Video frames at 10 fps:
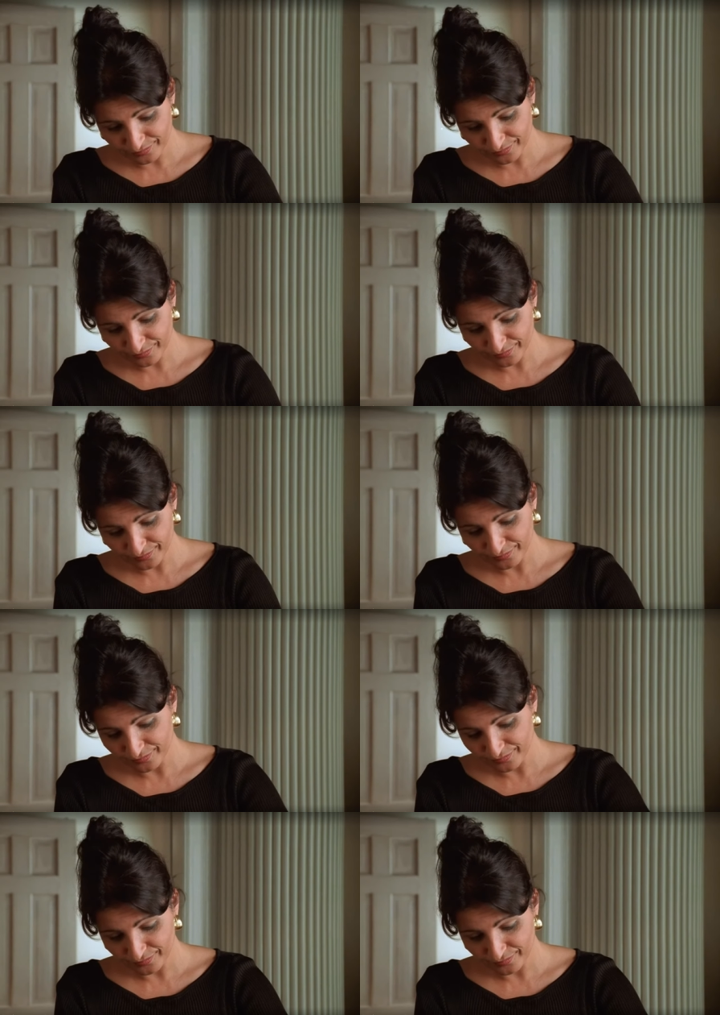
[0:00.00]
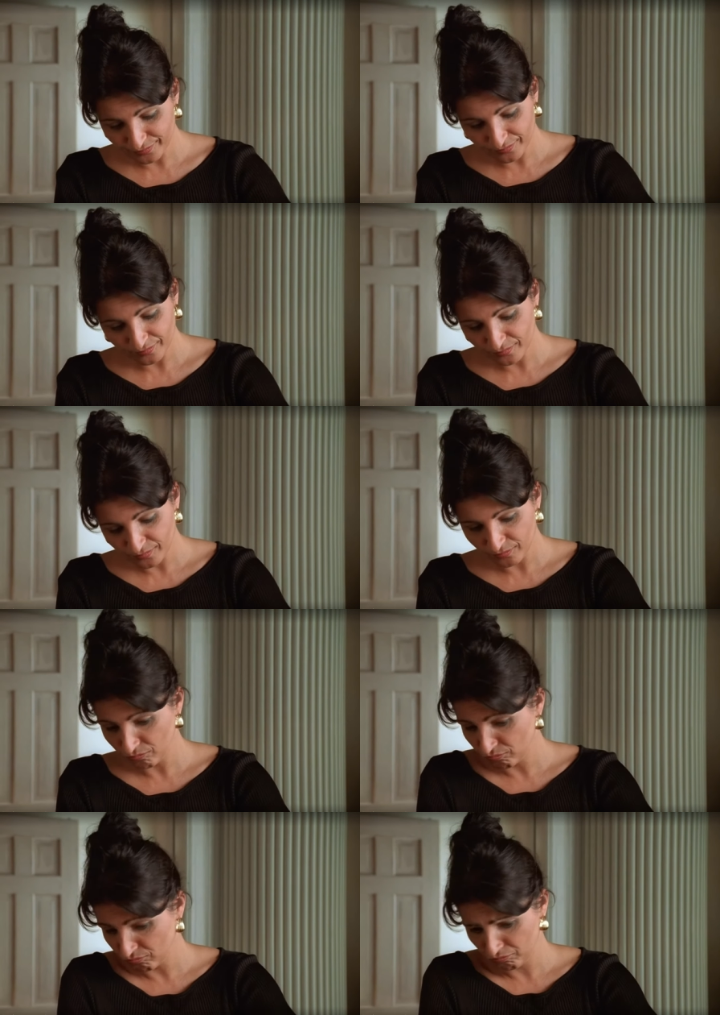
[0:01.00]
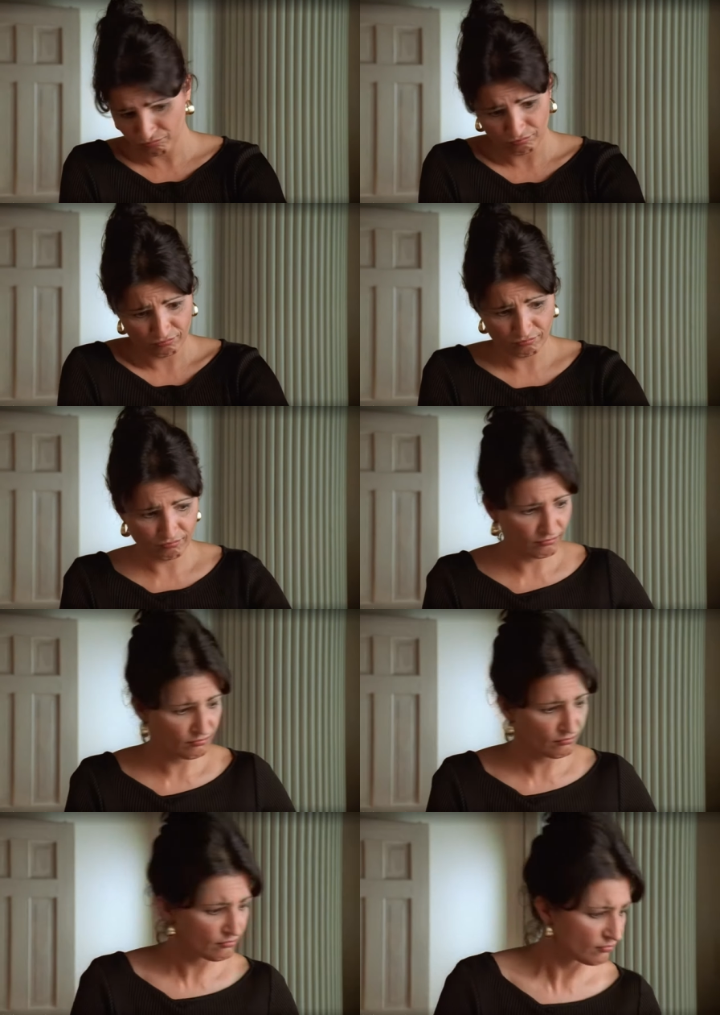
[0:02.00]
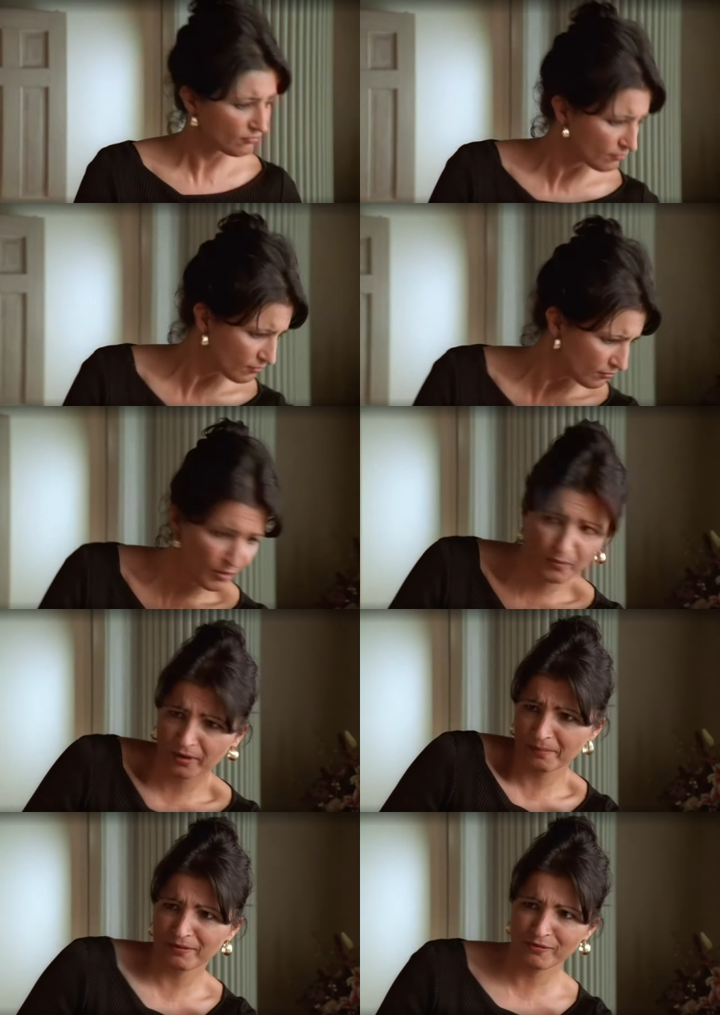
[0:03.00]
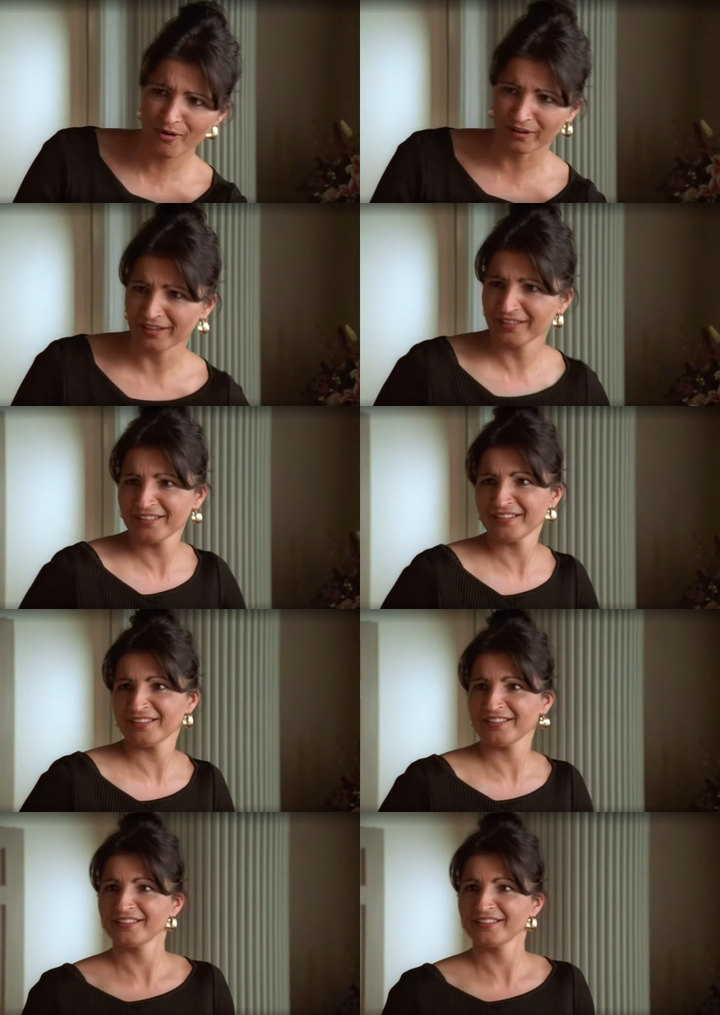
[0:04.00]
involved, I'd say, seasons one, three...